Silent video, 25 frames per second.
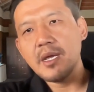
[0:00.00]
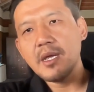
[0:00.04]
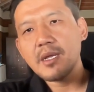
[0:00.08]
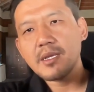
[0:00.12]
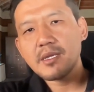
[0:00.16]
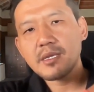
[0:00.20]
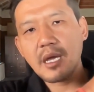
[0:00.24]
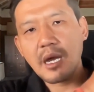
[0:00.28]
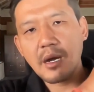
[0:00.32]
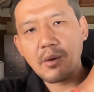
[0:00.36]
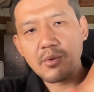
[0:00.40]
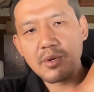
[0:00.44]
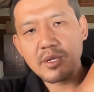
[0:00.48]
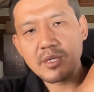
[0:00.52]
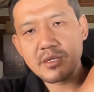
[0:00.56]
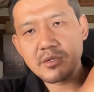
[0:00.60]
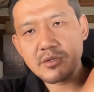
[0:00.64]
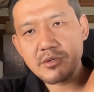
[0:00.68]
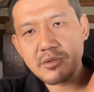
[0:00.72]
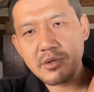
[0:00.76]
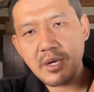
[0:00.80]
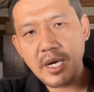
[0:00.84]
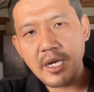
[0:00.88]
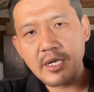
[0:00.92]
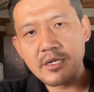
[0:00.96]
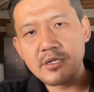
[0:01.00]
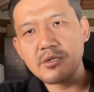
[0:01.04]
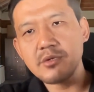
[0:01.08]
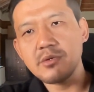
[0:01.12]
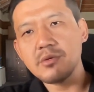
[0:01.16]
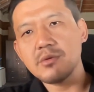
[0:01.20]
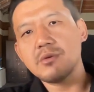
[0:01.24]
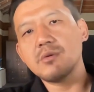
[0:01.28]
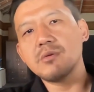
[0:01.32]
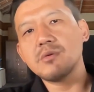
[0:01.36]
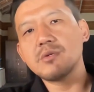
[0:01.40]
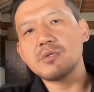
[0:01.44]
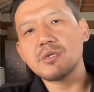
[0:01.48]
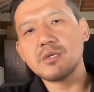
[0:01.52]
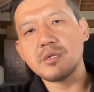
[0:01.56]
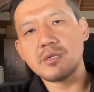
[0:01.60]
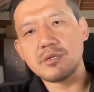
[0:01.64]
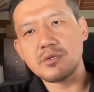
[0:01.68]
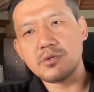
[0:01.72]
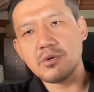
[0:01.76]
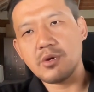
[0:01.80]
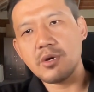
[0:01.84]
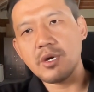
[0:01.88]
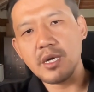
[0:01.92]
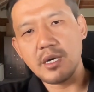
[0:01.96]
That was trying to
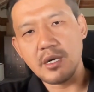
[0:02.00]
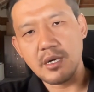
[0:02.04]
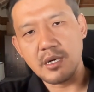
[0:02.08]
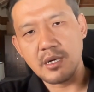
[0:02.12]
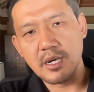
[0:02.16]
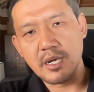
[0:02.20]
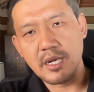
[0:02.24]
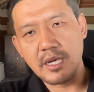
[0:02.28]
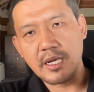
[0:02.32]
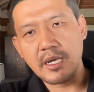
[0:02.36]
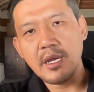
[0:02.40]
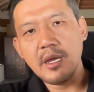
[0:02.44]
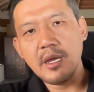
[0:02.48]
destroy her, like